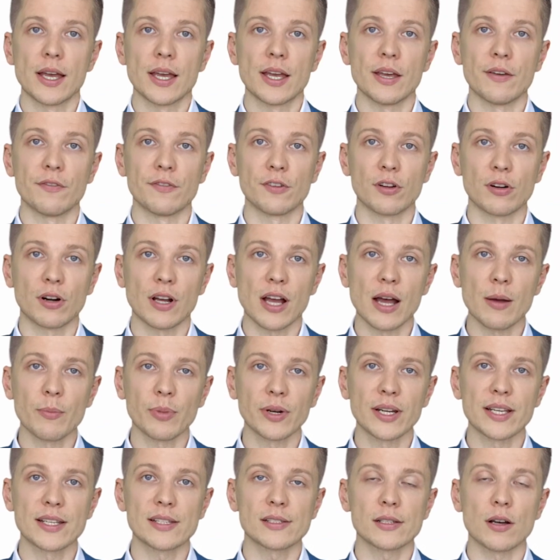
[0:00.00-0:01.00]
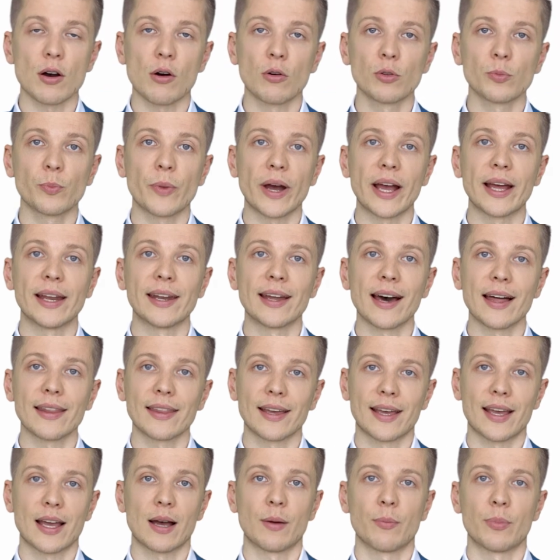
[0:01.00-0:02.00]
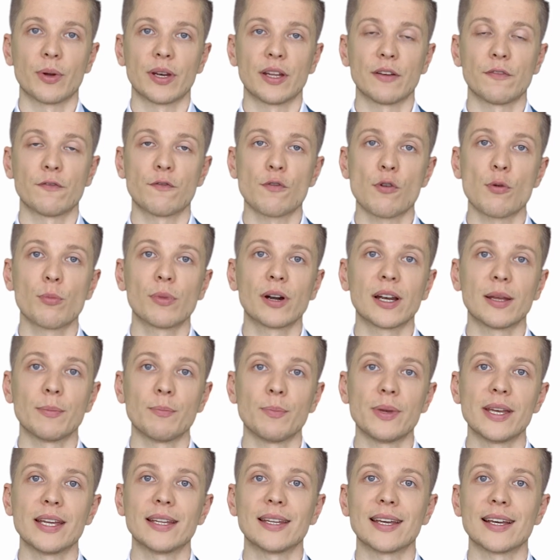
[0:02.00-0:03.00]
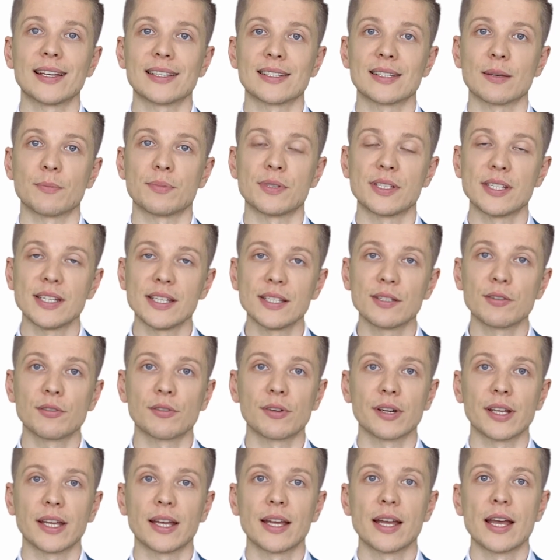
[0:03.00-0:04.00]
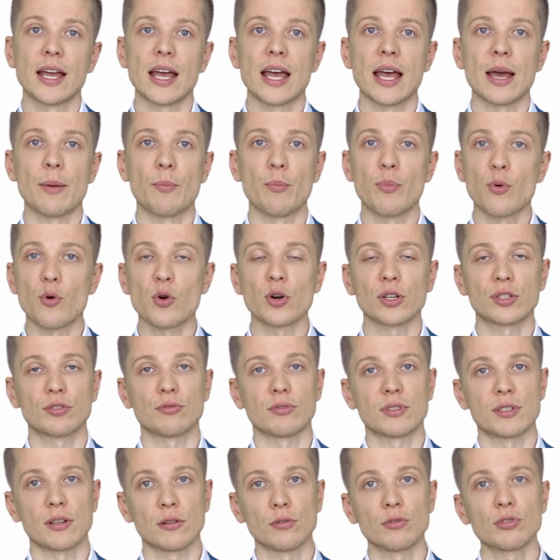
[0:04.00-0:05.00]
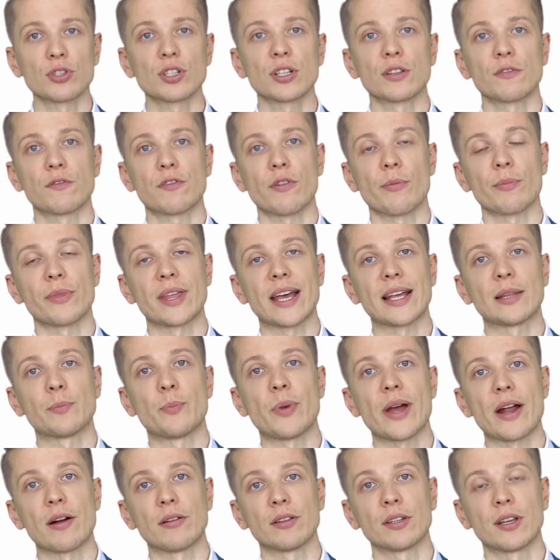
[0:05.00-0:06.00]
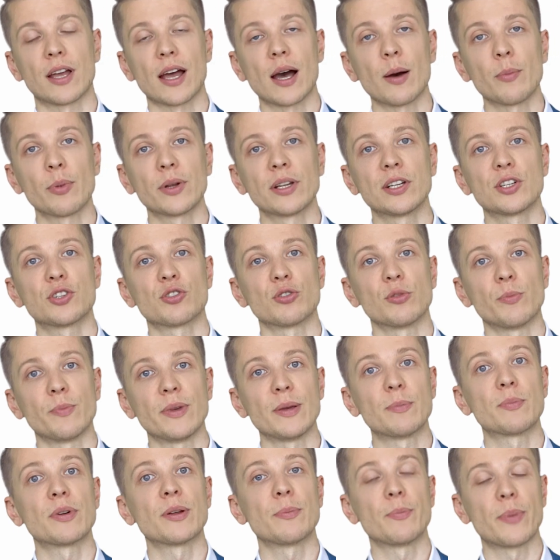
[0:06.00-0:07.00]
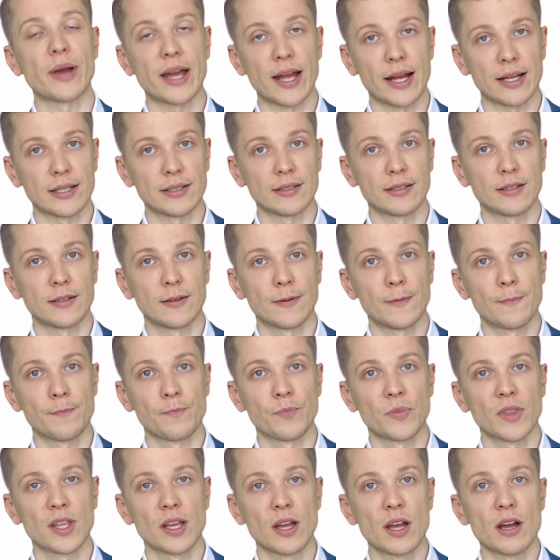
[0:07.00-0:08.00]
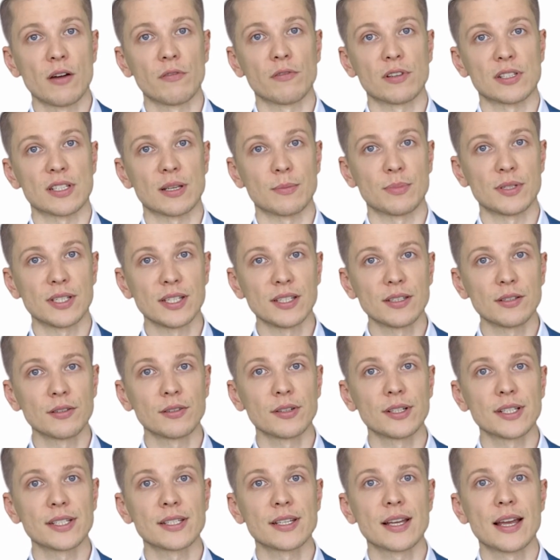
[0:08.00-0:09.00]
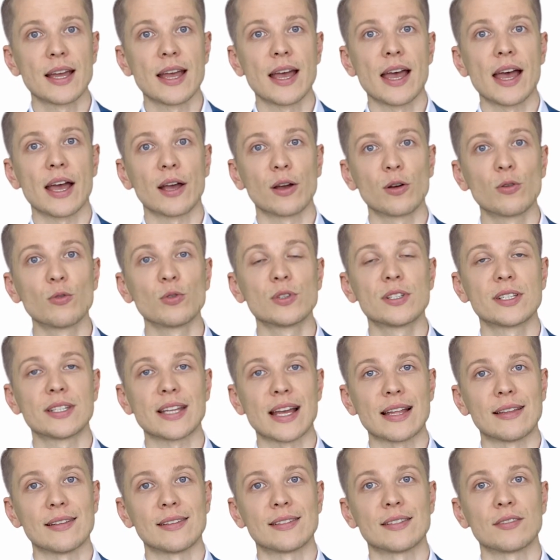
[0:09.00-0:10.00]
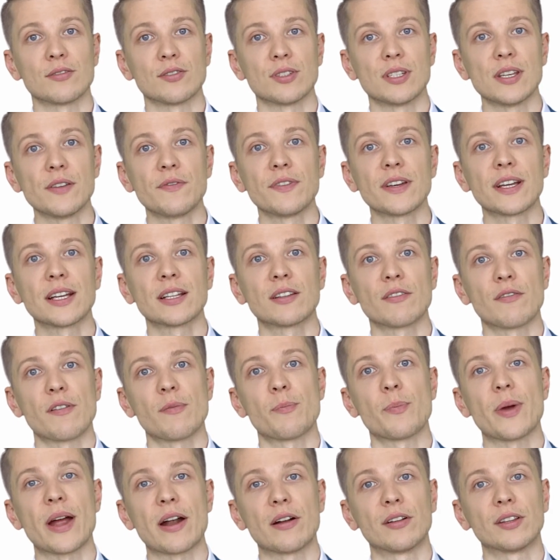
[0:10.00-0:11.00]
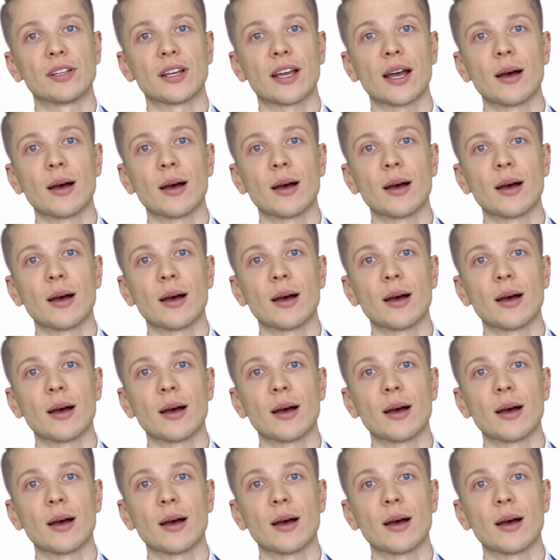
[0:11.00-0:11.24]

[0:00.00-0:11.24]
If your company is owned by another company, formerly being a subsidiary, a board resolution from that parent company should be prepared. For subsidiaries, a good standing certificate of a parent